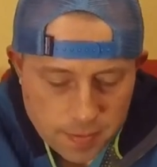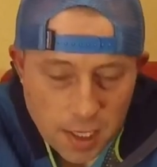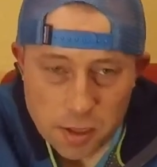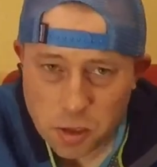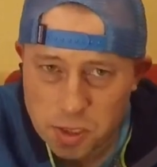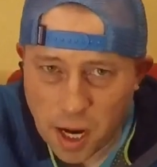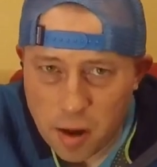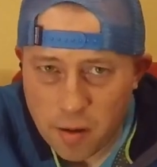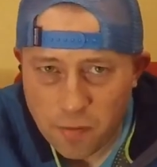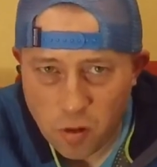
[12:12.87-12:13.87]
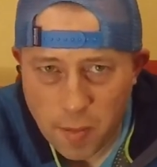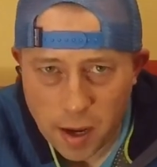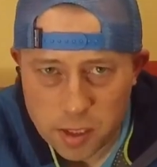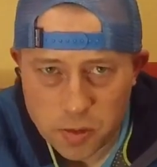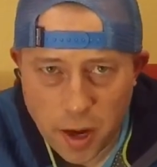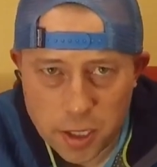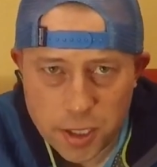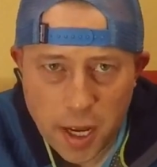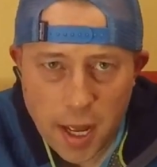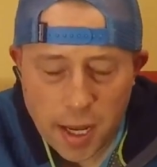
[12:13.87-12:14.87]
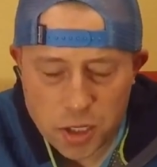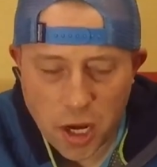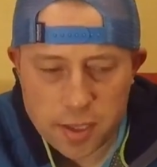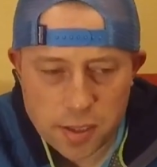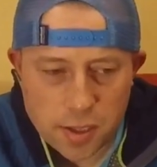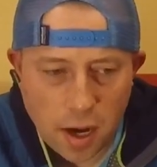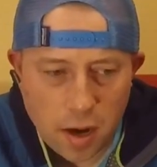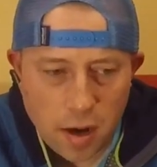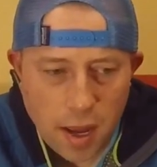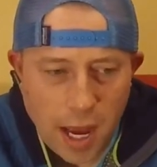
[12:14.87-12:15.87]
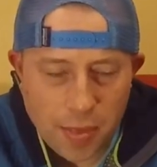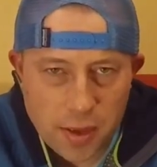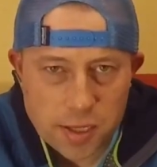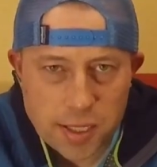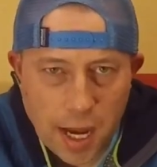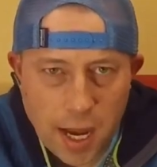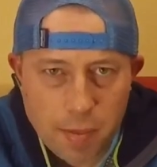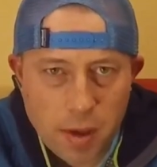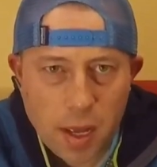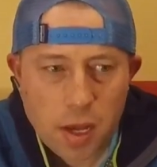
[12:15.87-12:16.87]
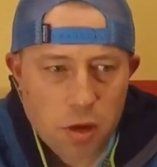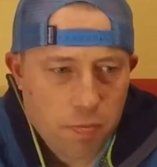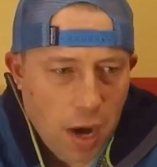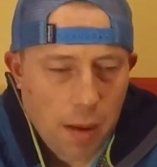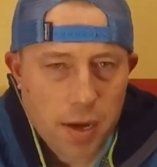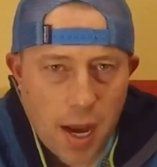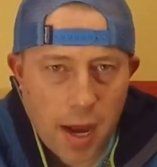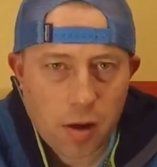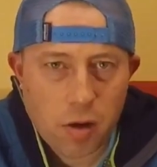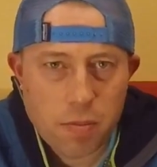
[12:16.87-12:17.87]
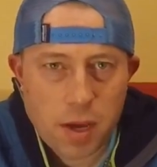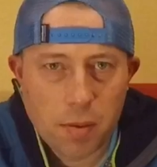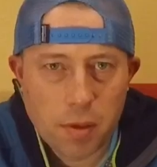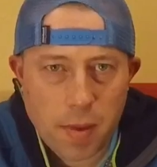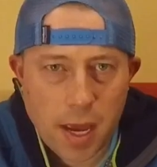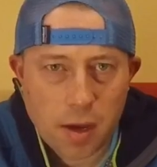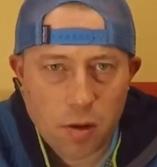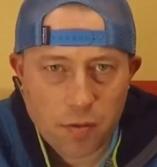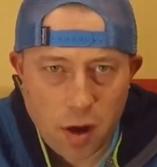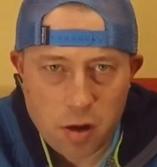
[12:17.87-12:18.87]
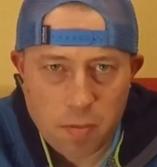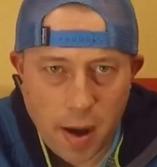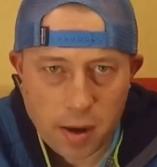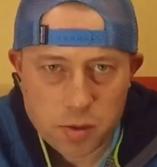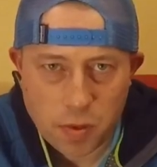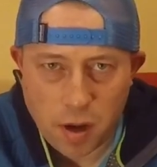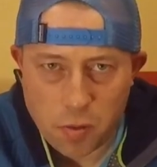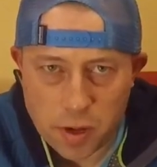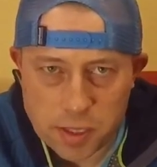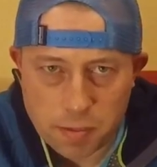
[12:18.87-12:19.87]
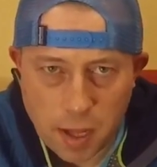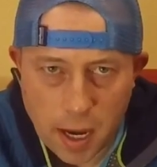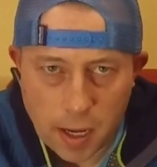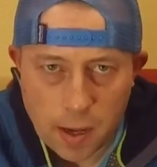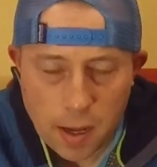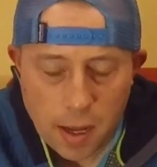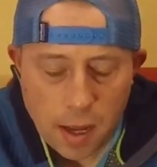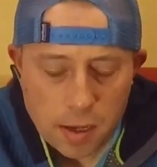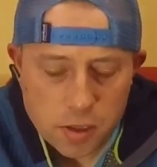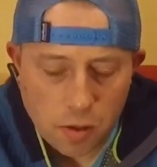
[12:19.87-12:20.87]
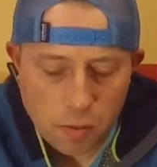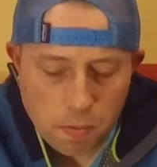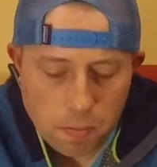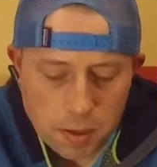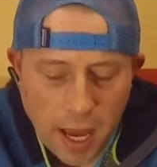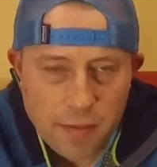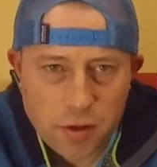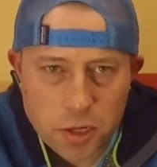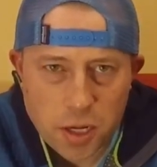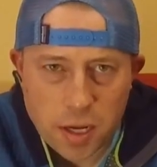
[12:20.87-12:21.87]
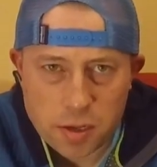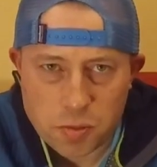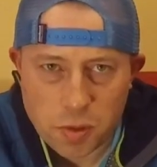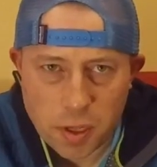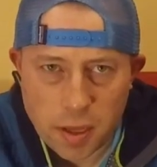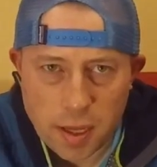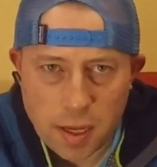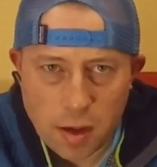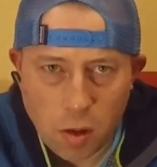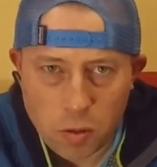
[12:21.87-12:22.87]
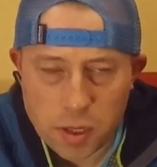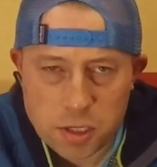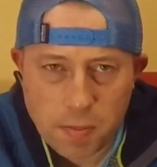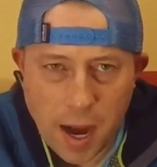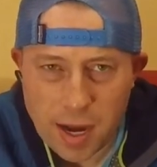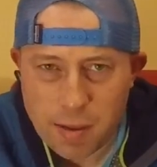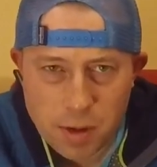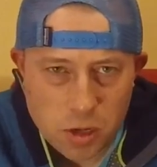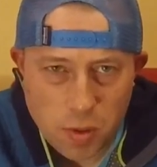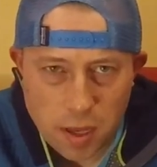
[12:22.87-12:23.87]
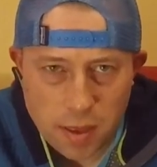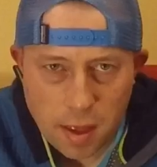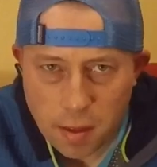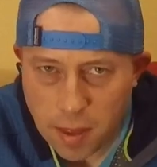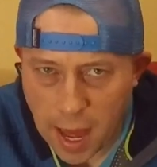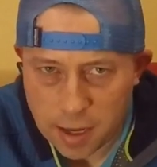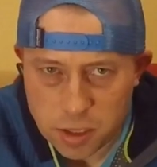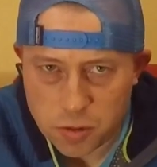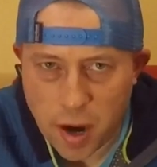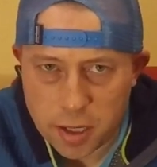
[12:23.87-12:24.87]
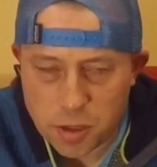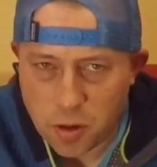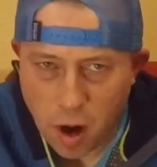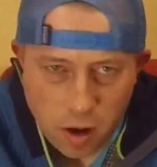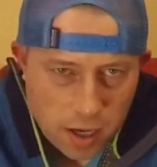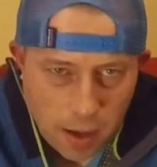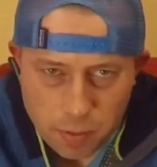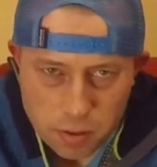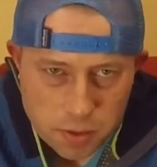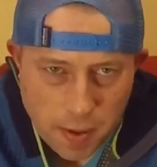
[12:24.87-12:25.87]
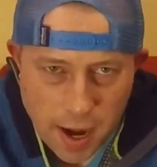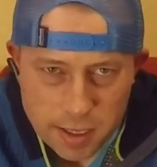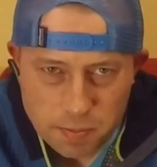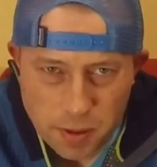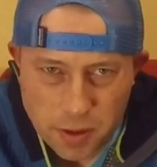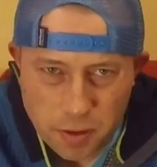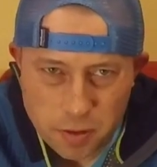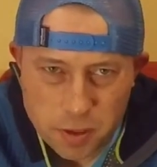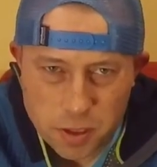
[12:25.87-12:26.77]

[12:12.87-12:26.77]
So it's a 104-mile stretch, and chances are at this time you're probably not going to be able to make it over 100 miles without resupplying. So Bland, Virginia is really the only spot in between that stretch. There are a couple of spots, but they're